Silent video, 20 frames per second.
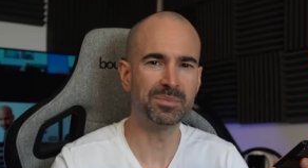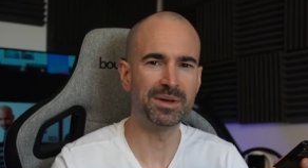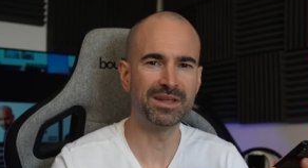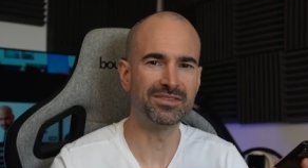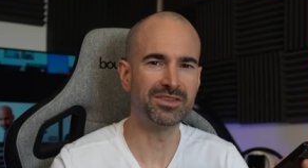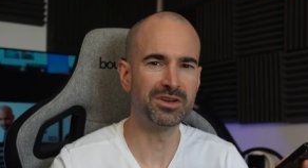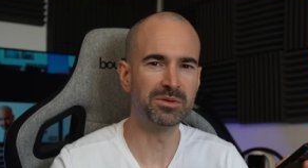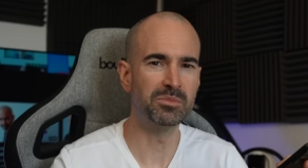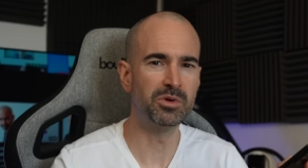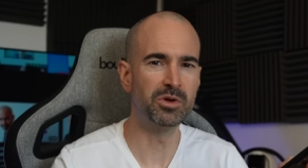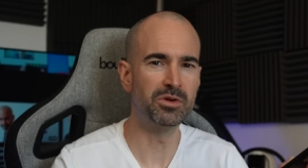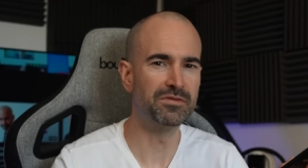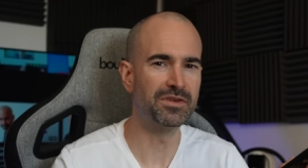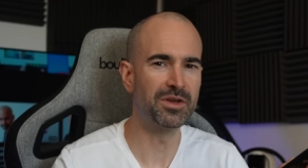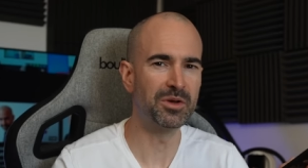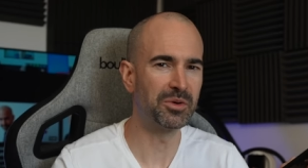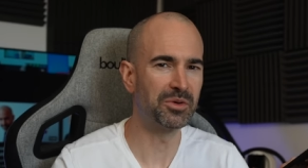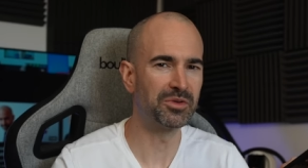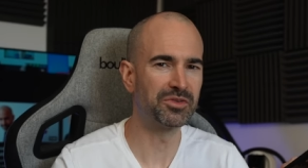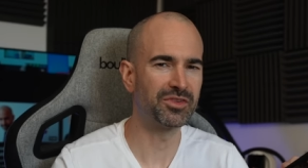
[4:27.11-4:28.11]
bit in a
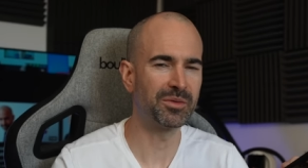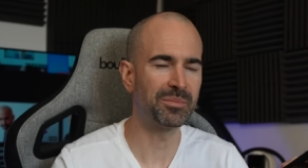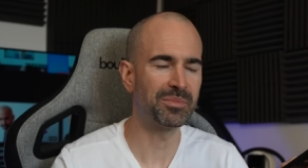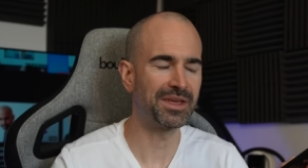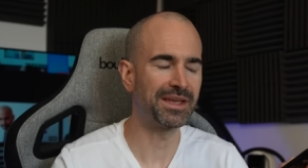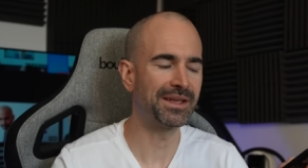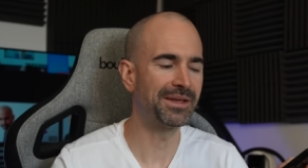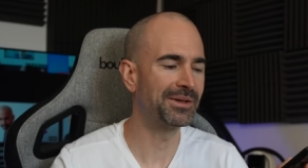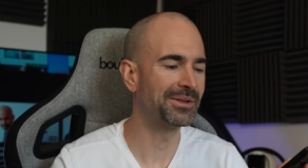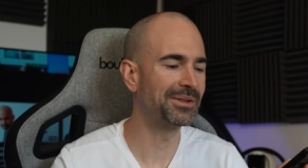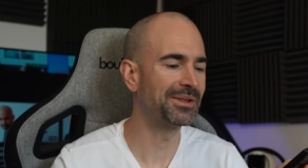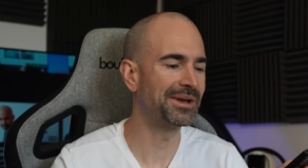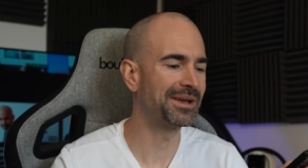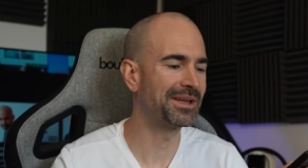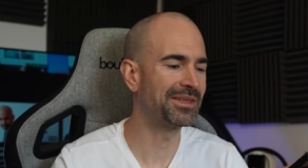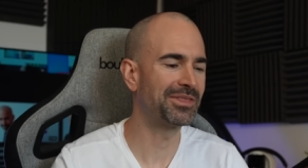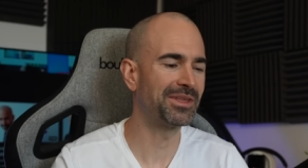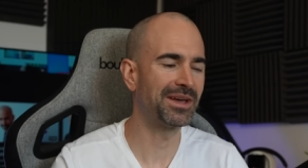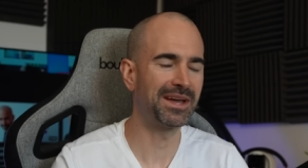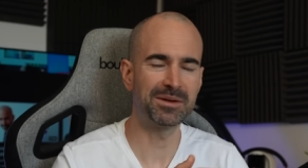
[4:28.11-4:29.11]
movie or something
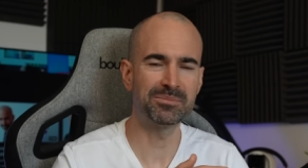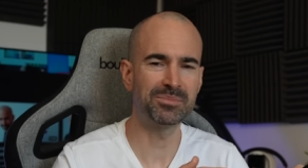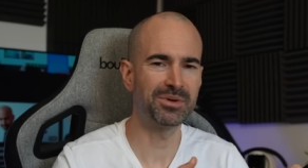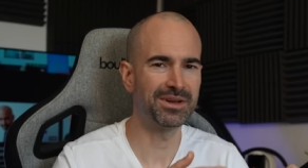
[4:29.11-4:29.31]
like that,